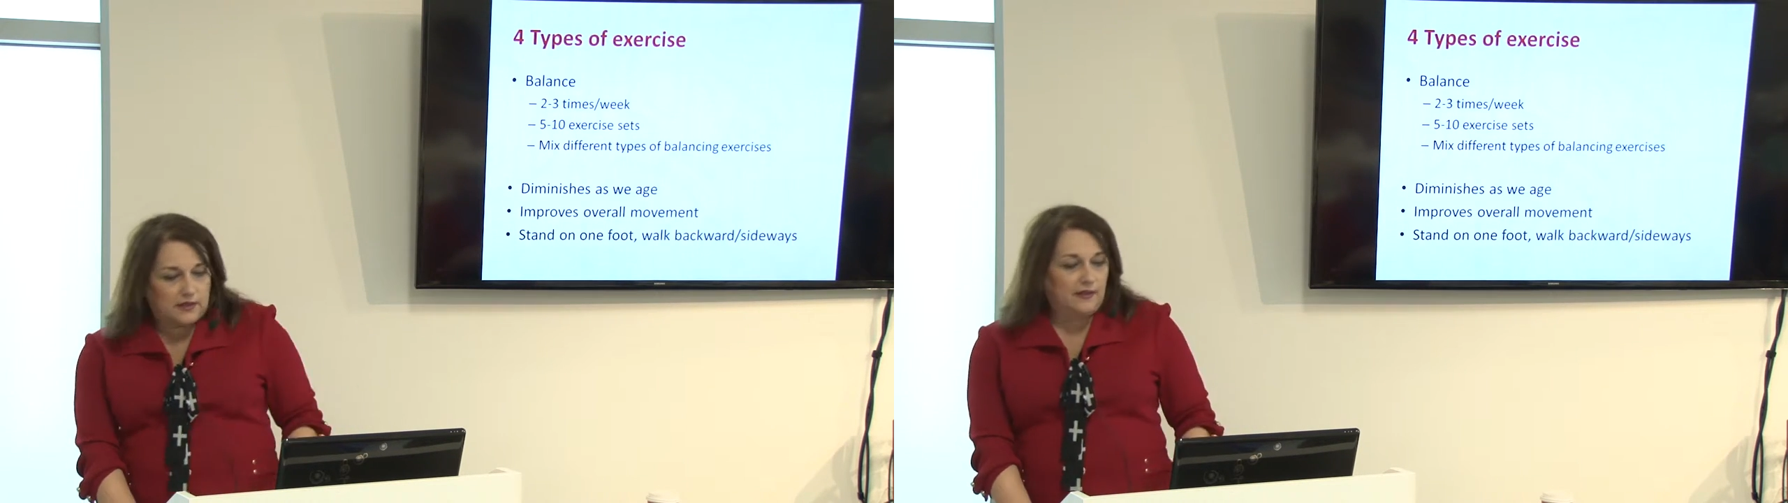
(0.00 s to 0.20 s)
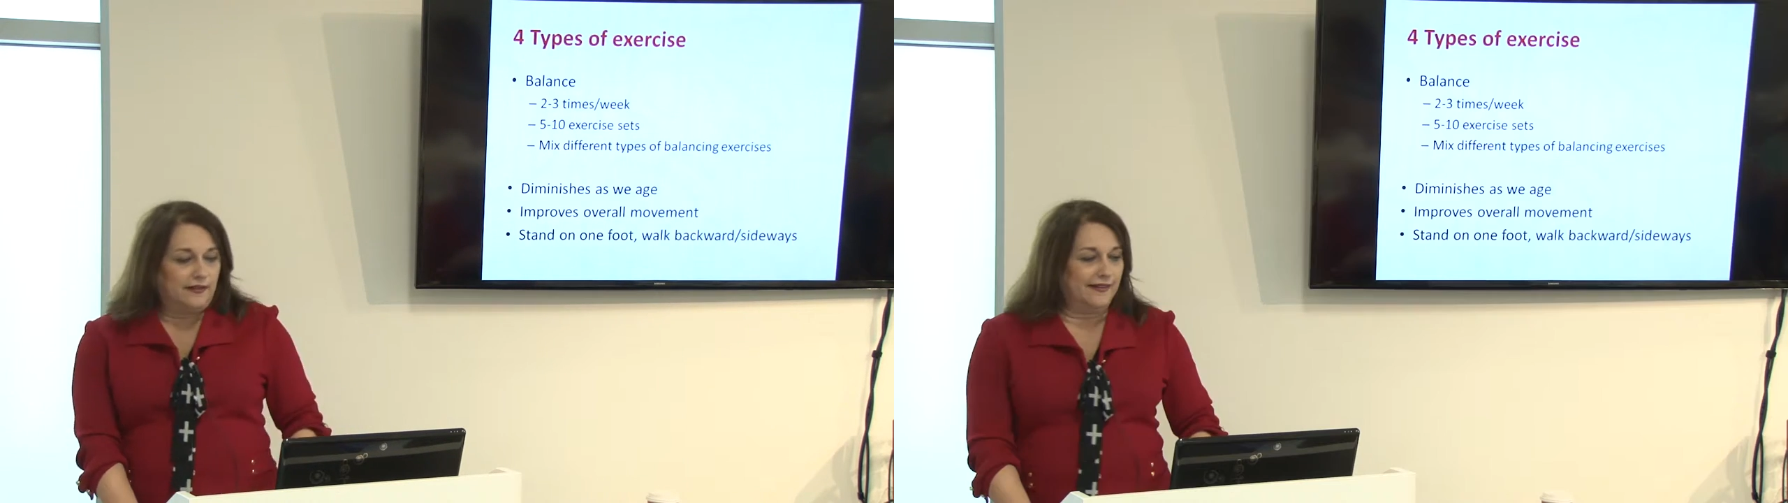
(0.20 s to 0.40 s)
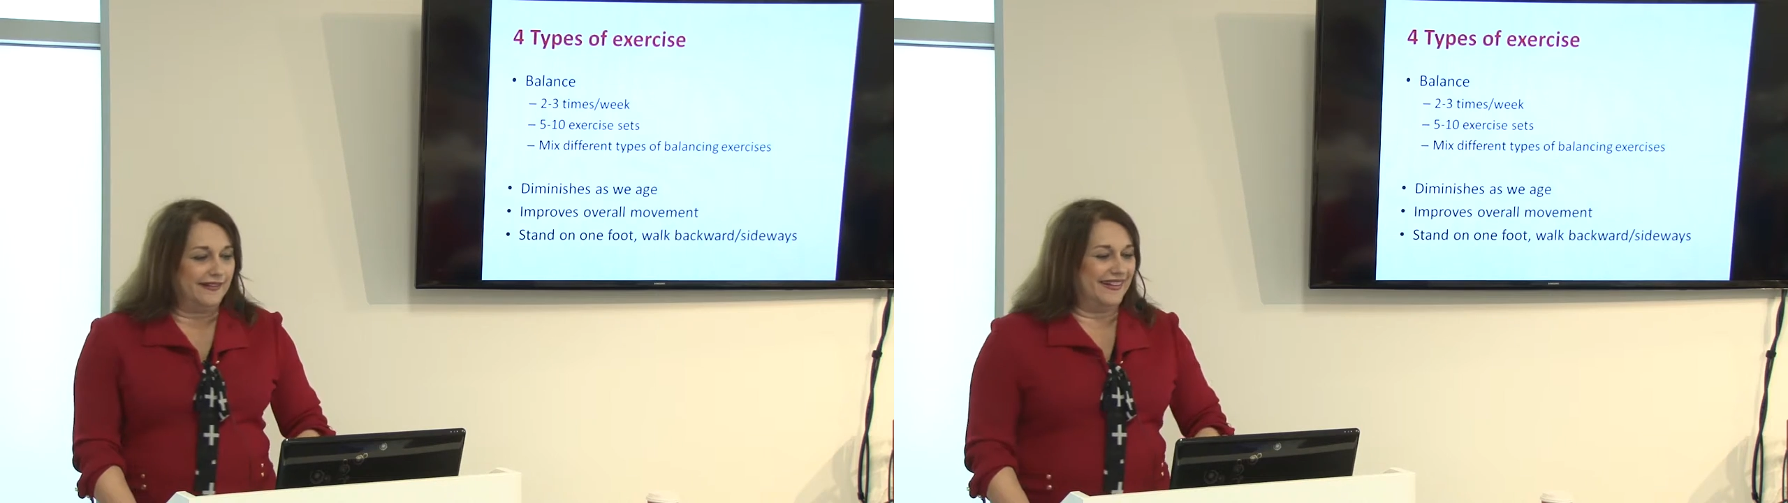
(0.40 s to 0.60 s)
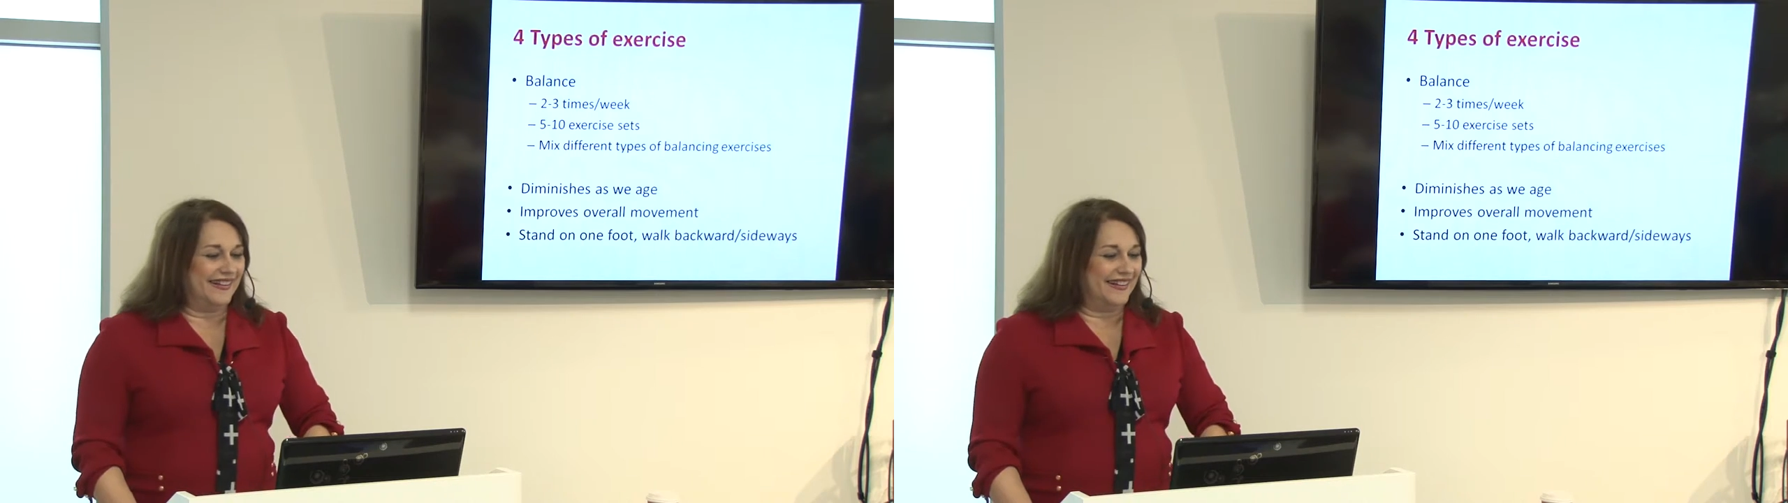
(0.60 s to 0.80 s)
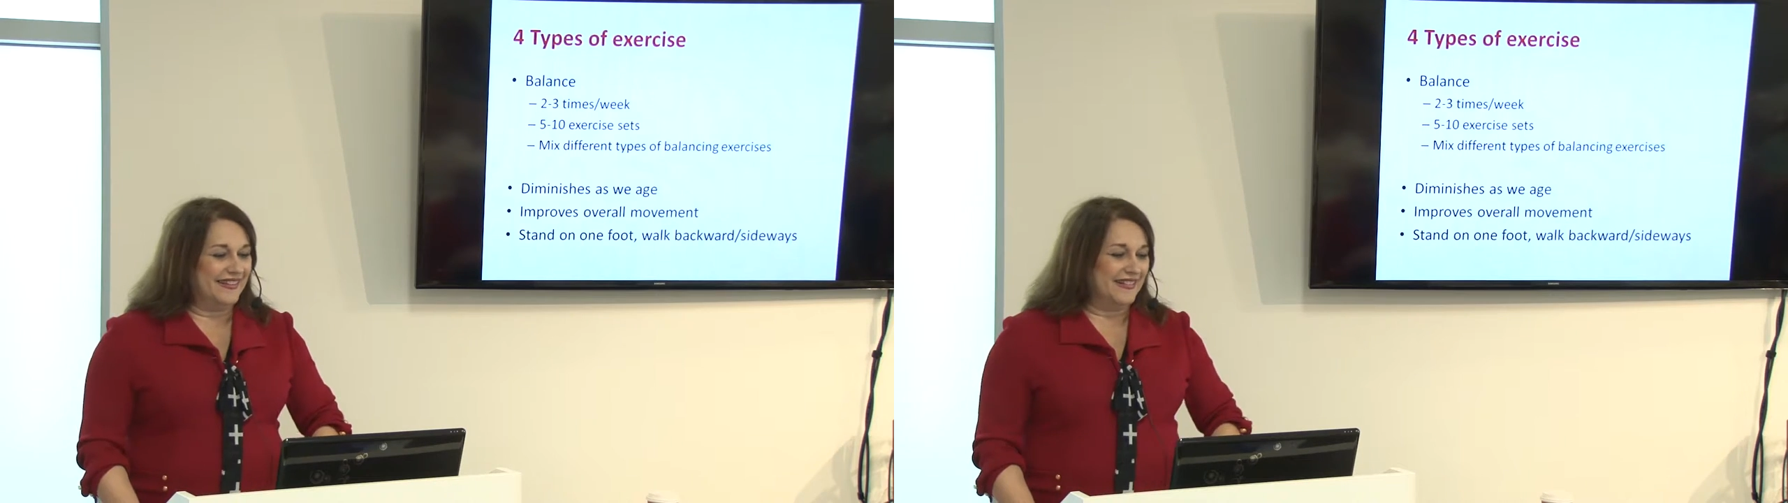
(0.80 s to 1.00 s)

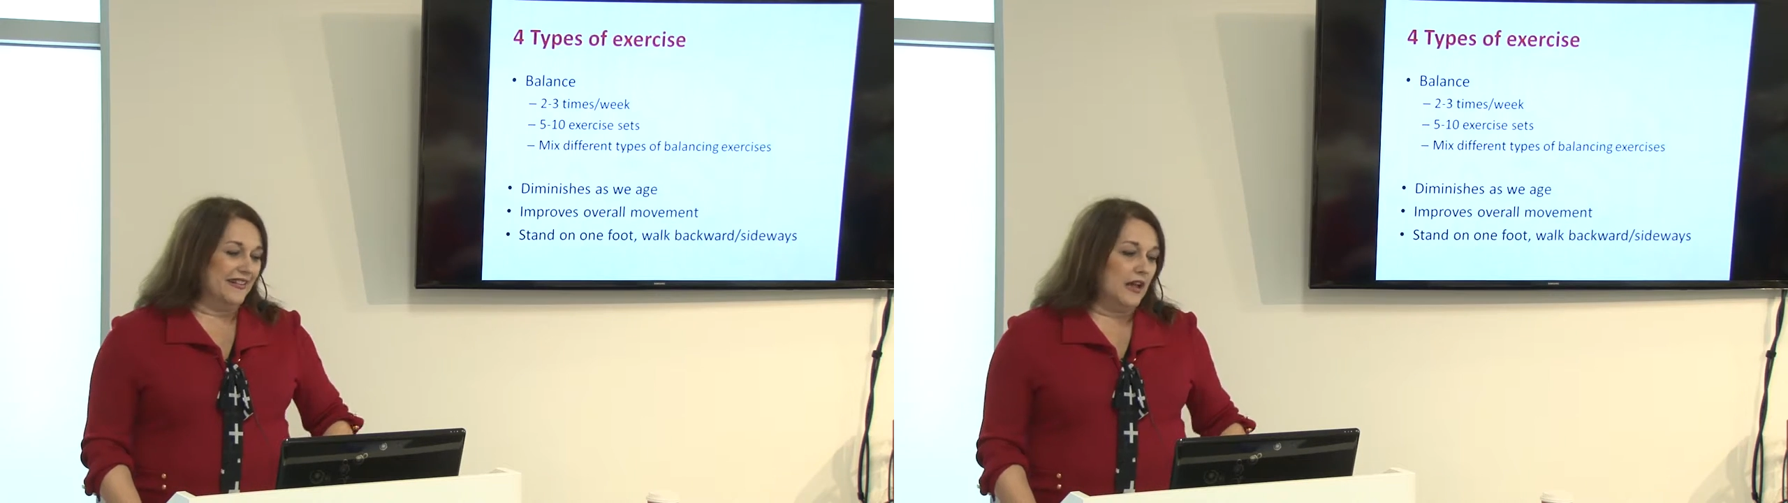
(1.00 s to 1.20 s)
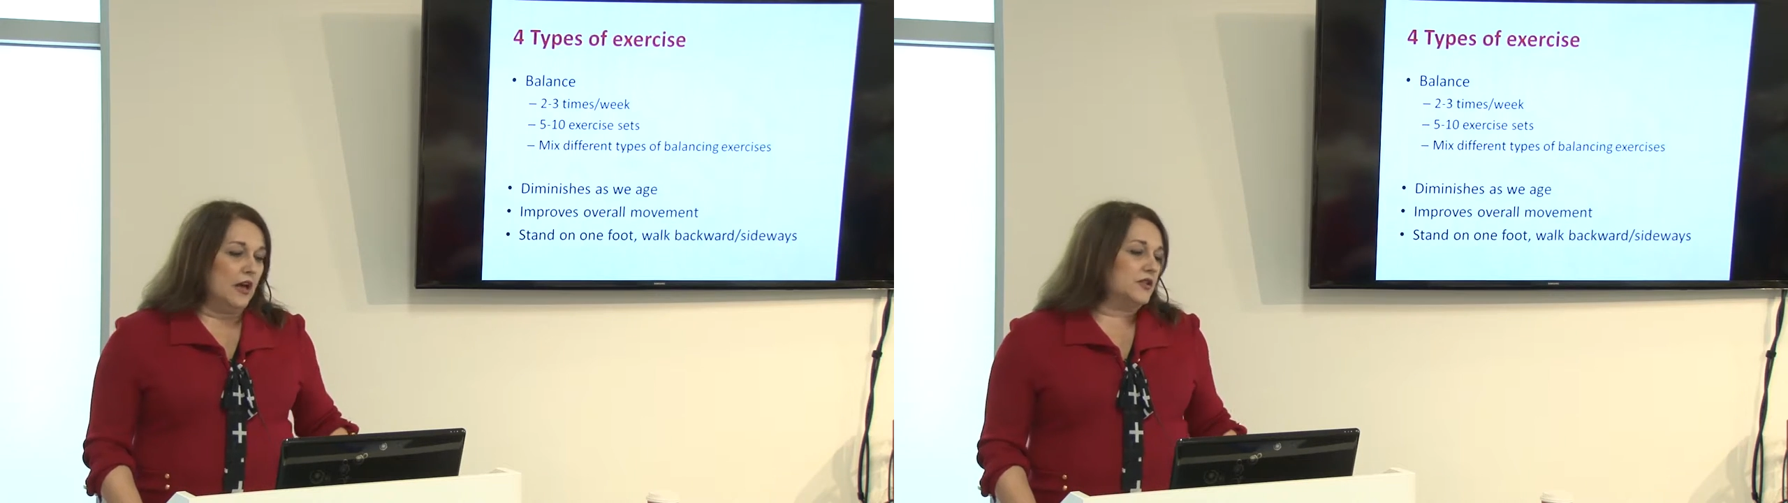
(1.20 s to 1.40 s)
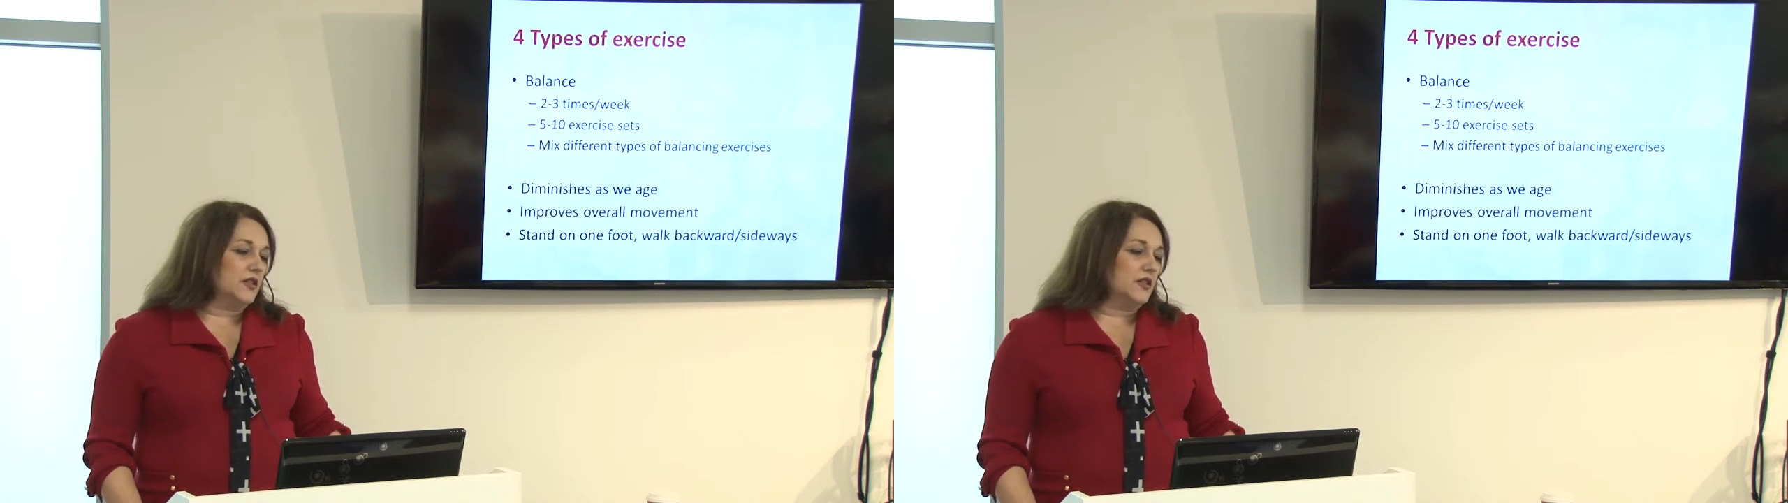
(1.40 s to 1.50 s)
I was